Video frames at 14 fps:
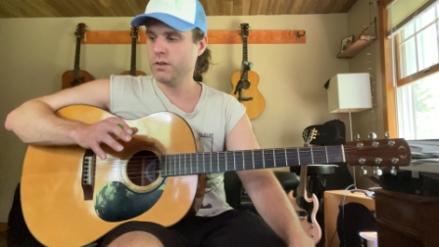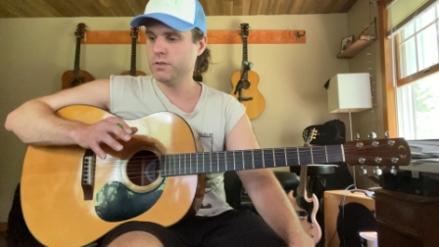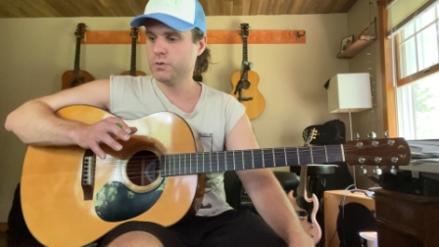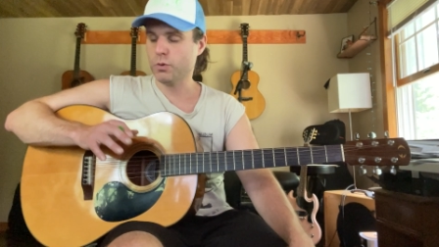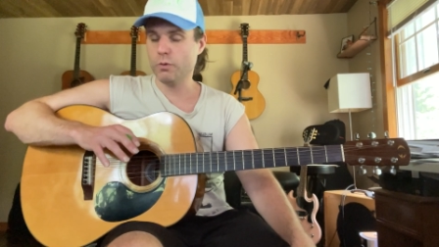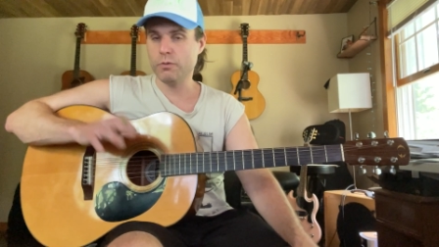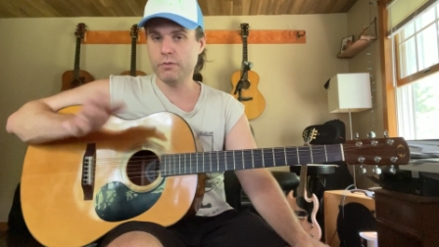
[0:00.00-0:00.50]

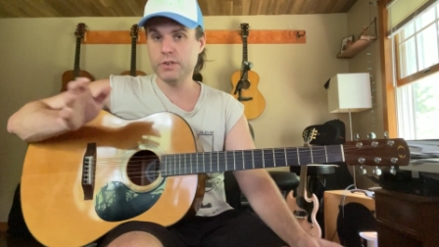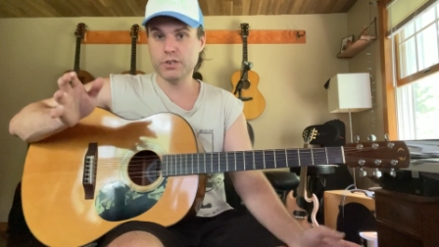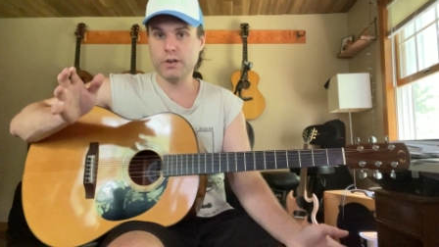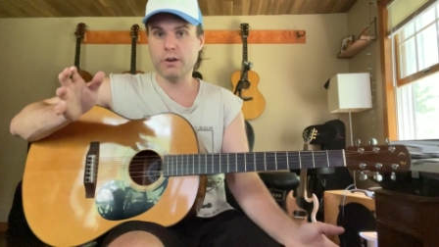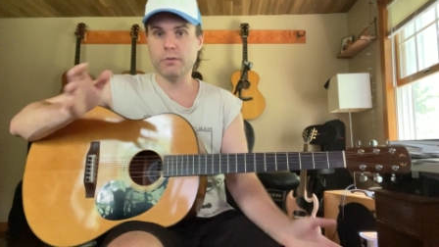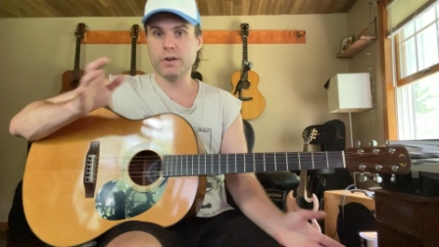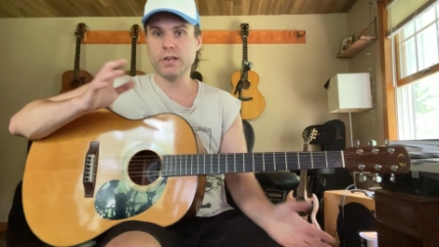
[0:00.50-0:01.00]
sort of
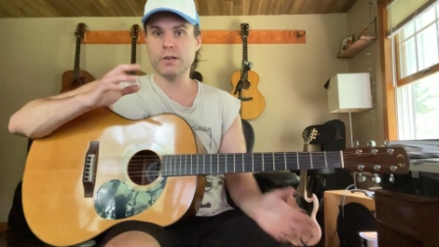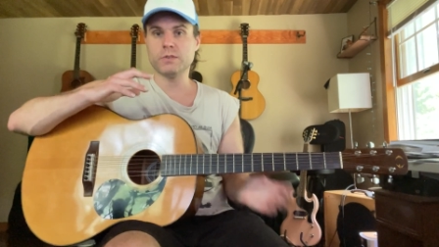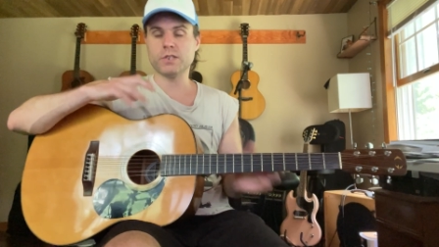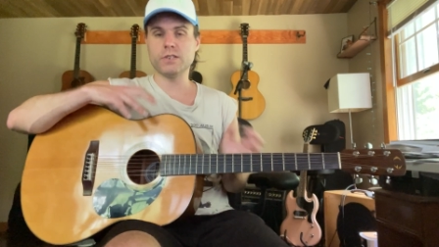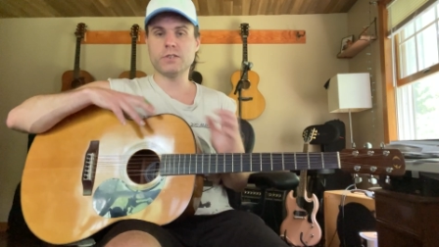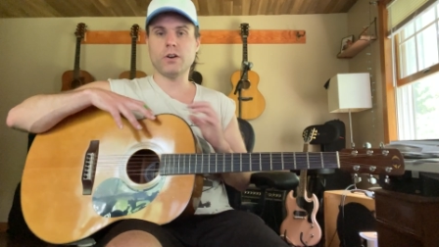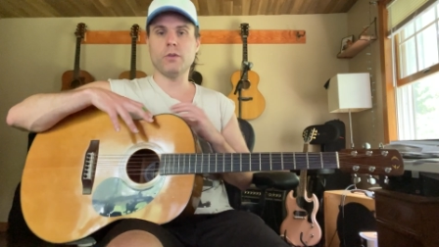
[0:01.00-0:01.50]
visionary when it comes
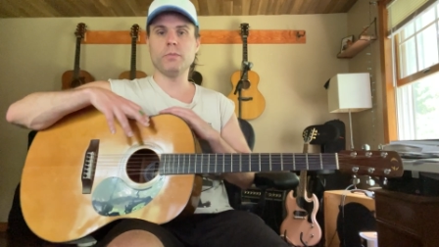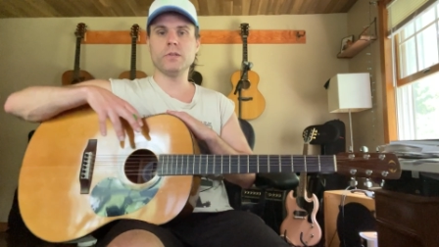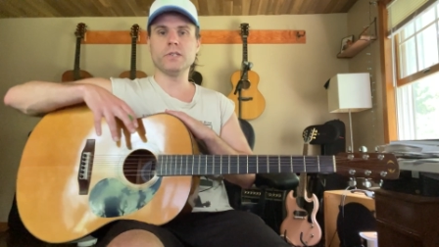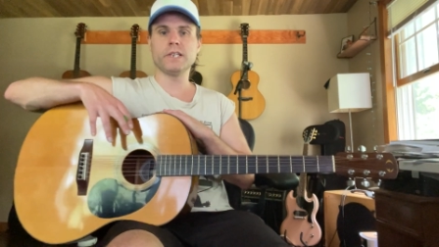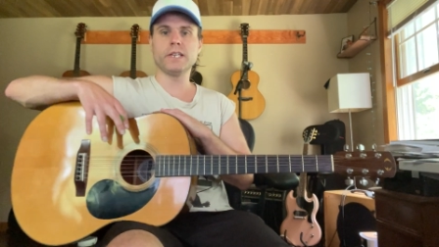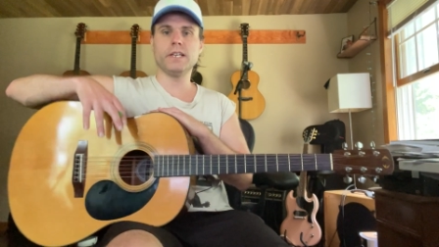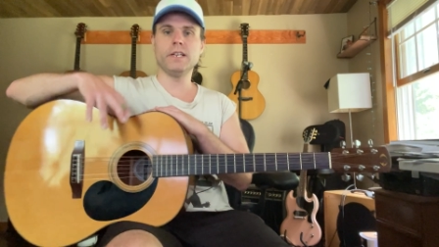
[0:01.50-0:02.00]
to guitar
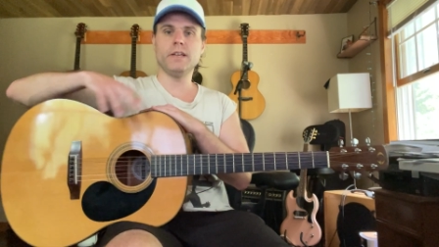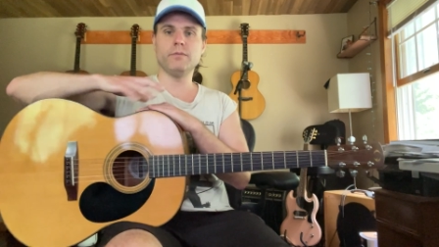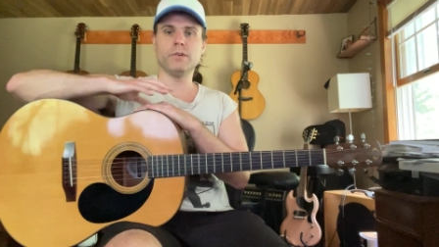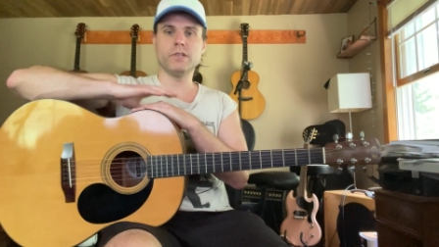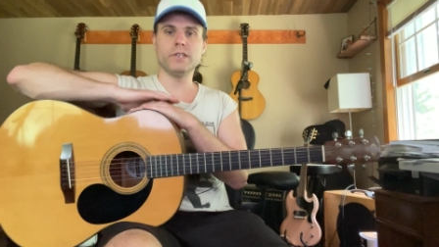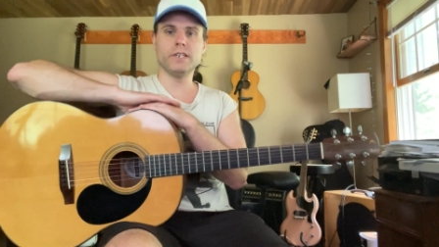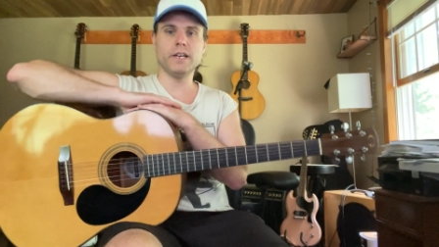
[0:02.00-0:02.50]
building, and
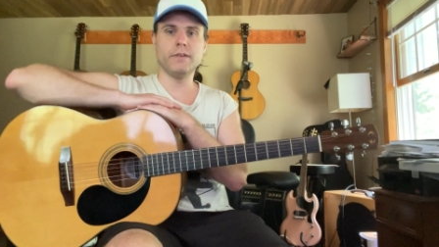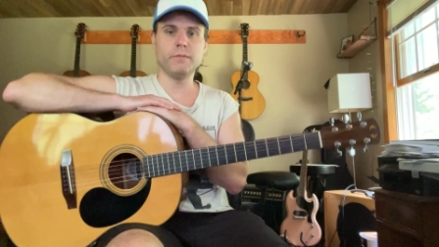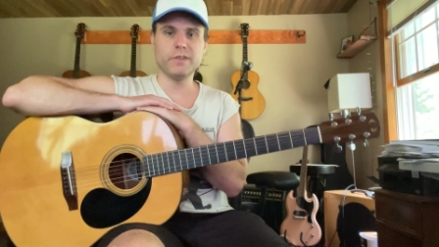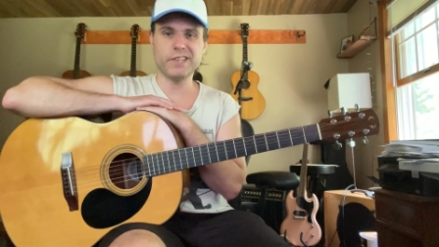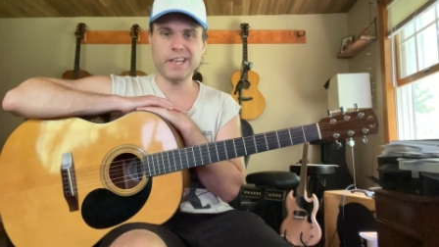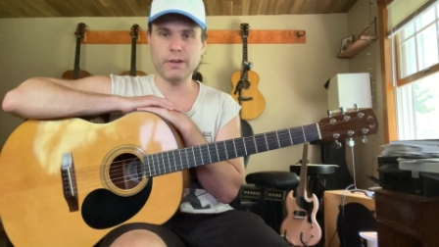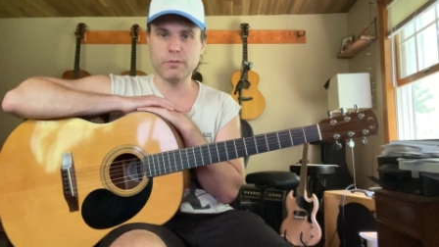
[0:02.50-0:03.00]
really, I've
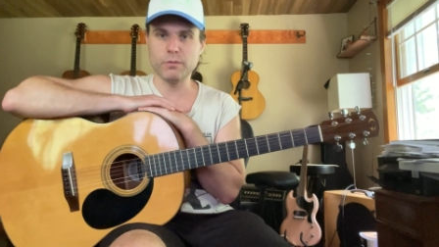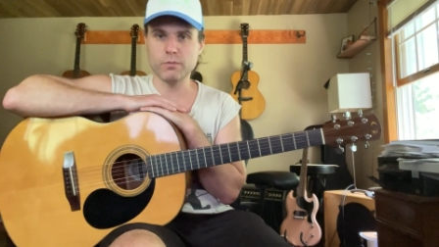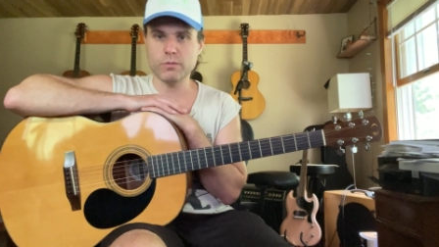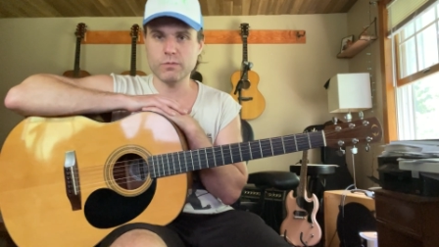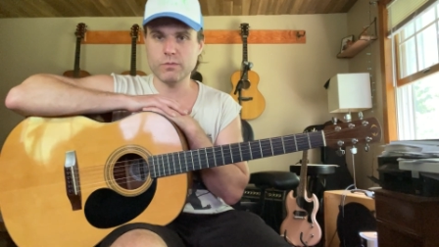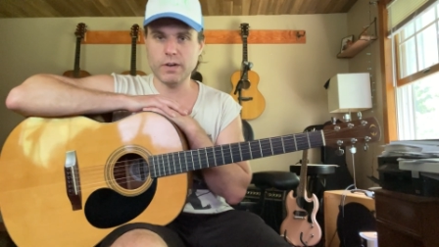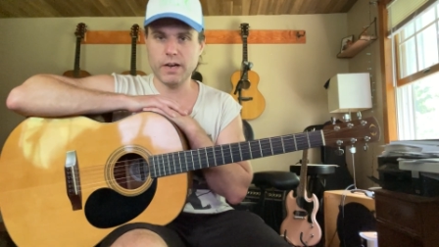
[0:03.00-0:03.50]

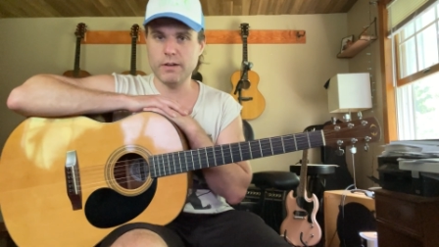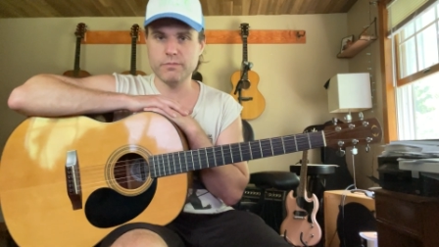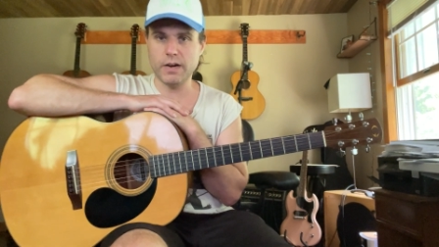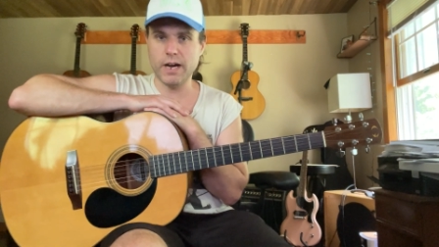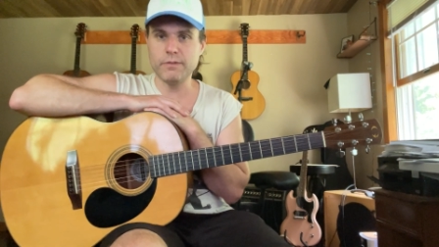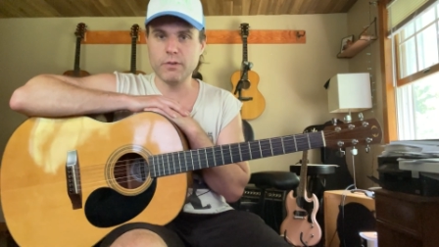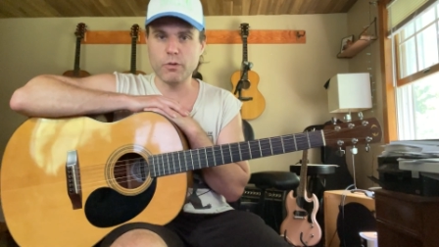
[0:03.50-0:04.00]

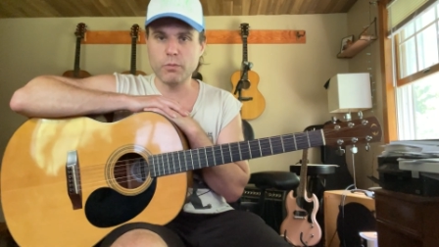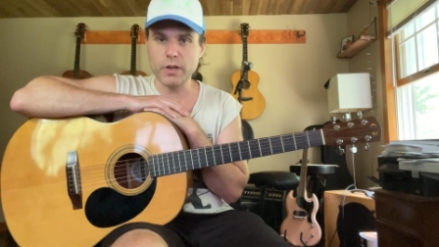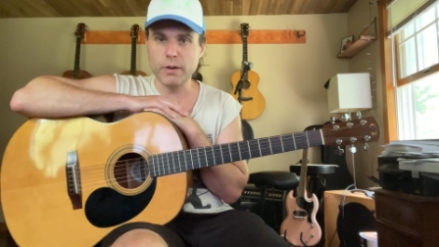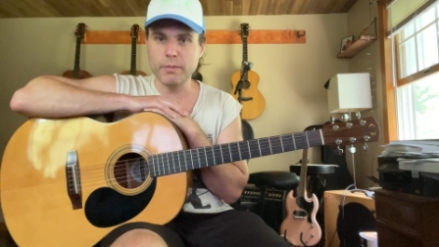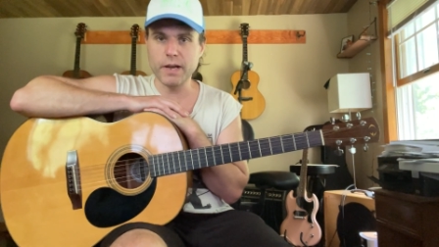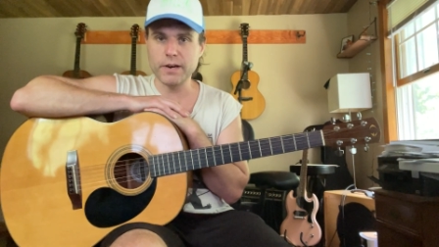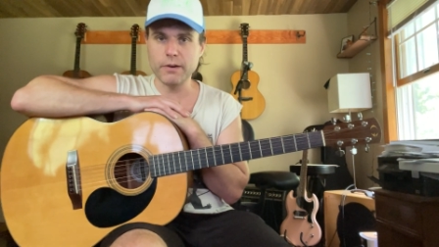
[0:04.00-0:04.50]
never
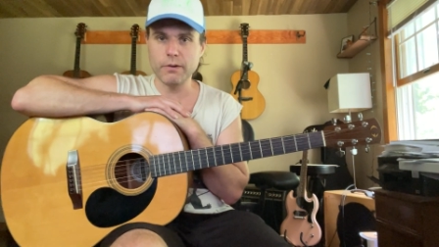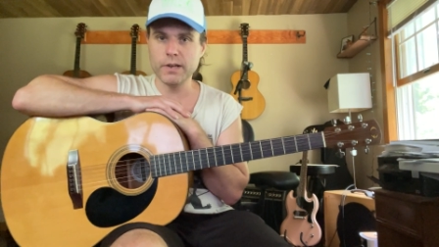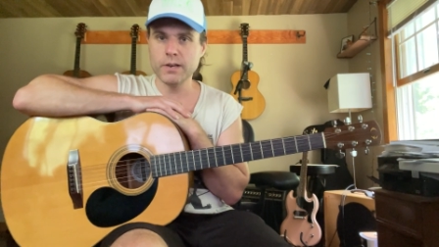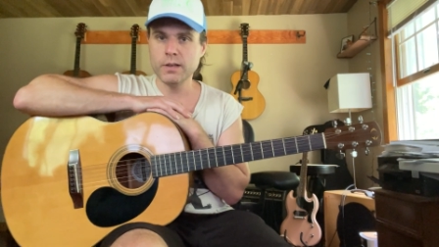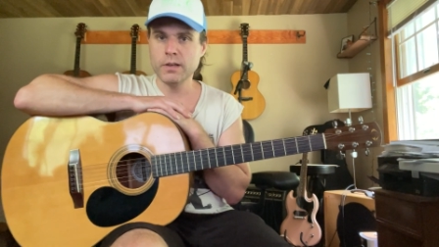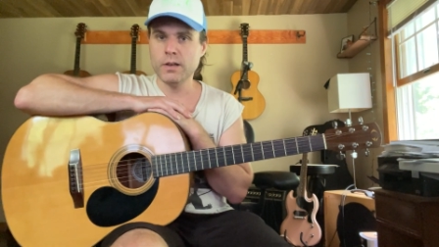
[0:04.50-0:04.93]
played a bad Gurian,